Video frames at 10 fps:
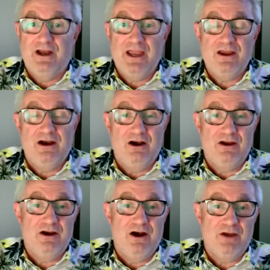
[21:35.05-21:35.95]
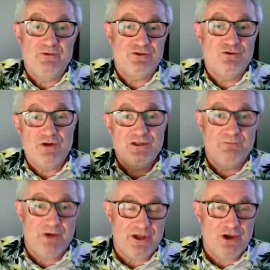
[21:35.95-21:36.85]
I was talking to
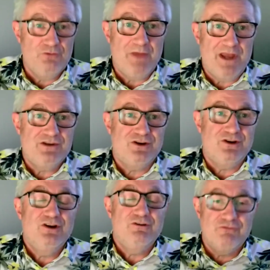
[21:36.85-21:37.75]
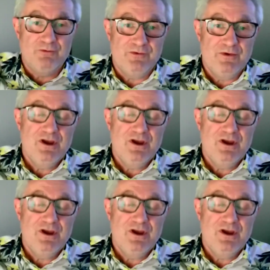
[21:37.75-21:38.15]
my own mentor from